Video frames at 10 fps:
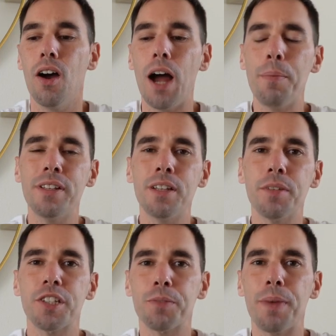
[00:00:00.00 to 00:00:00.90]
I picked up
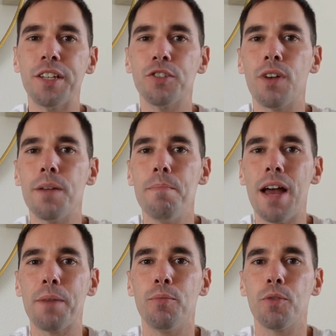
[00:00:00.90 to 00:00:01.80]
this space gray
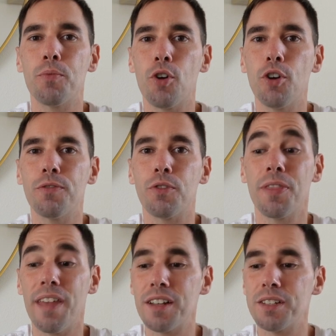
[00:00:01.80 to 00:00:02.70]
MacBook Pro for
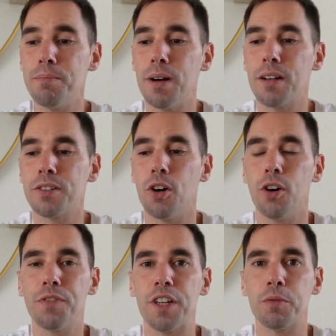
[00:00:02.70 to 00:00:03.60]
$1,000 on
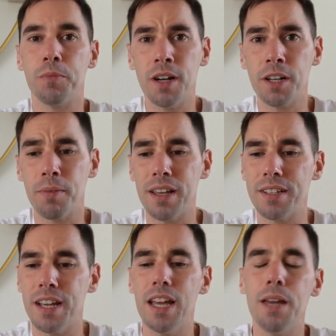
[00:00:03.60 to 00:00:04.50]
Facebook Marketplace
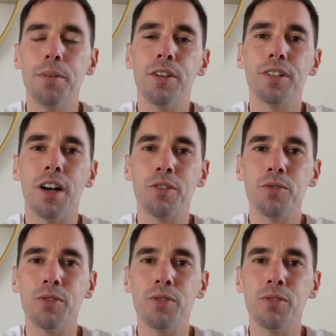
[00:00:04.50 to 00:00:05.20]
because I was